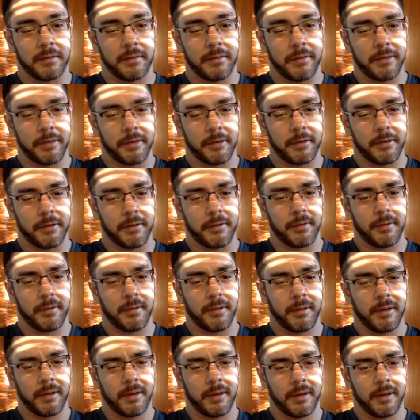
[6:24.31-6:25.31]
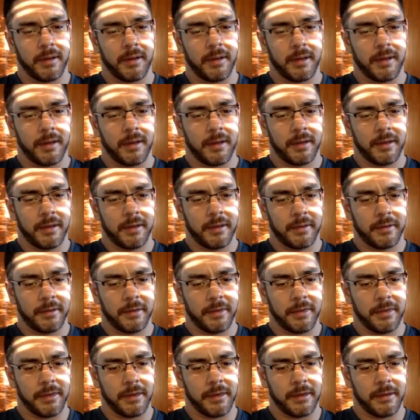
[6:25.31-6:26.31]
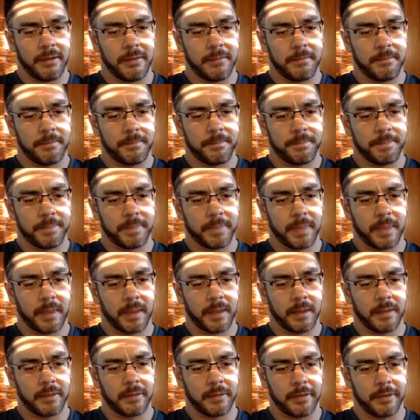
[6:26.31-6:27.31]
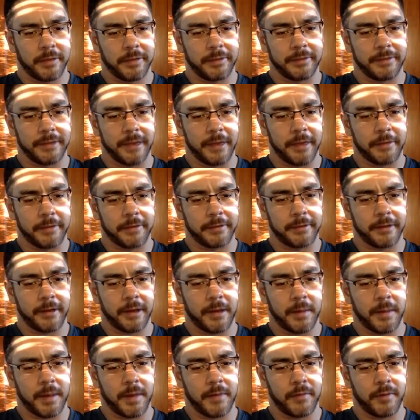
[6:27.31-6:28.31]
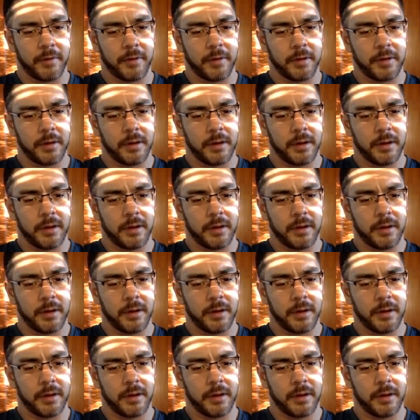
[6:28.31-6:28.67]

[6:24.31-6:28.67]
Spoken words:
So let's see, does Desk Time have one?